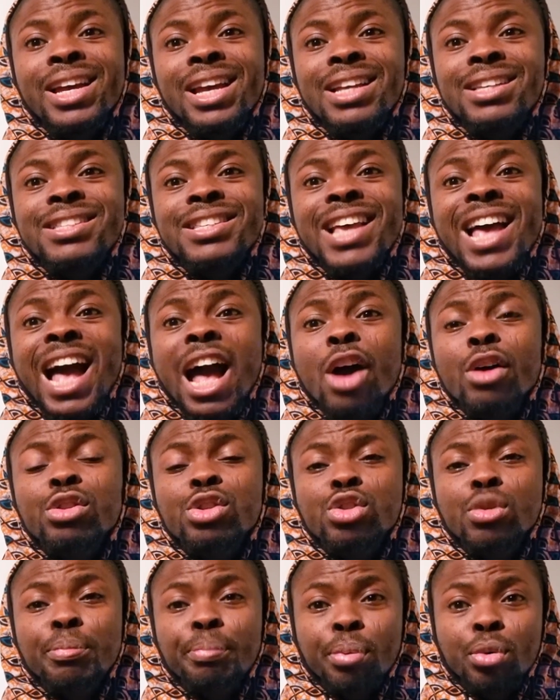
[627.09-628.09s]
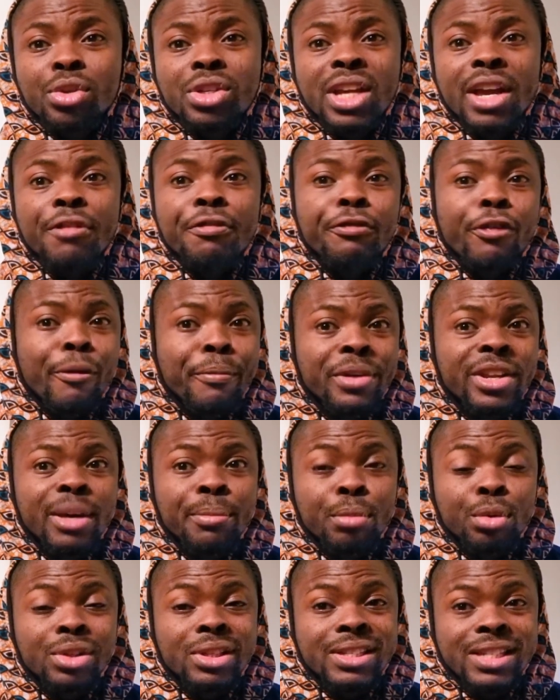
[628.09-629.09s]
is how to put a
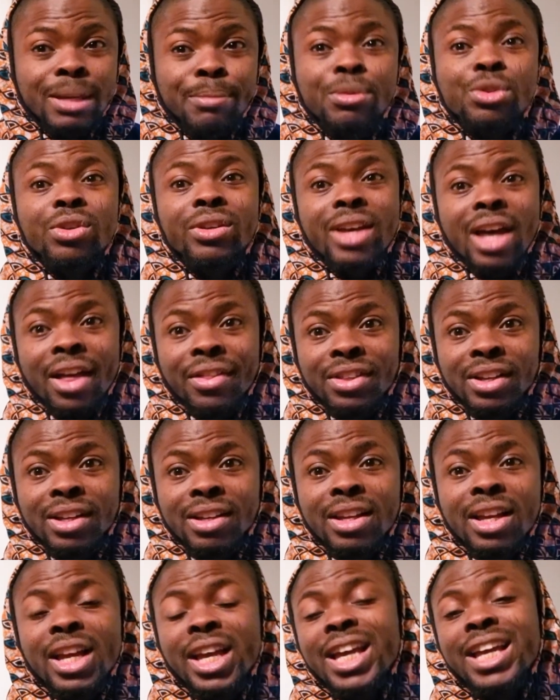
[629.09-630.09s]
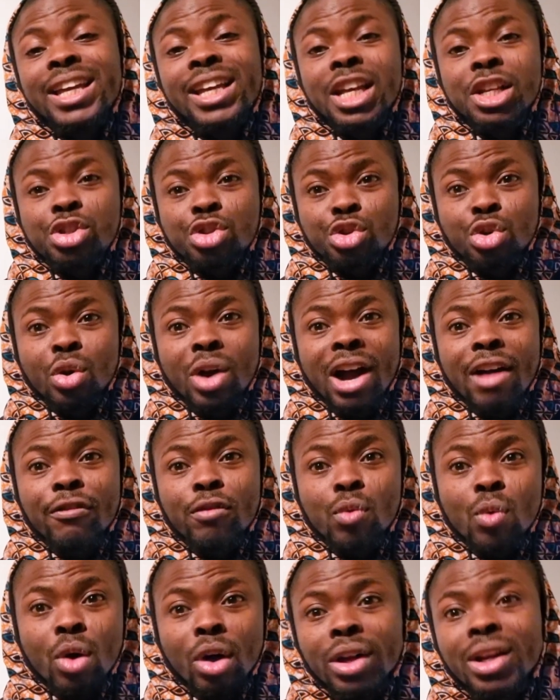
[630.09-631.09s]
formidable team together in case you don't
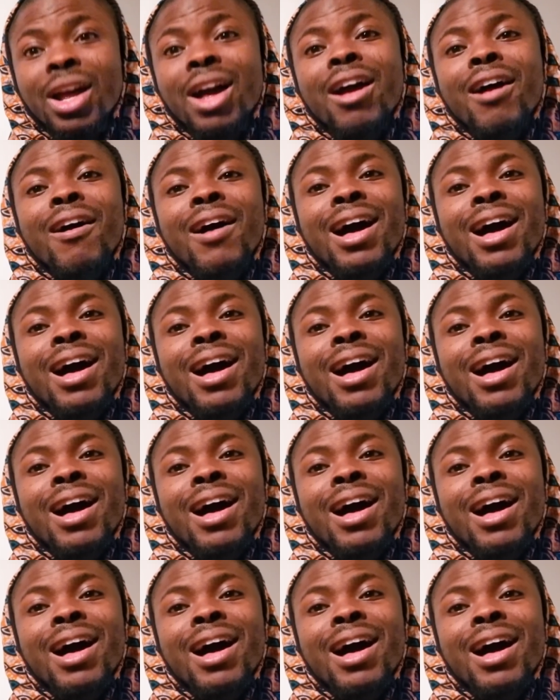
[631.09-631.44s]
have one,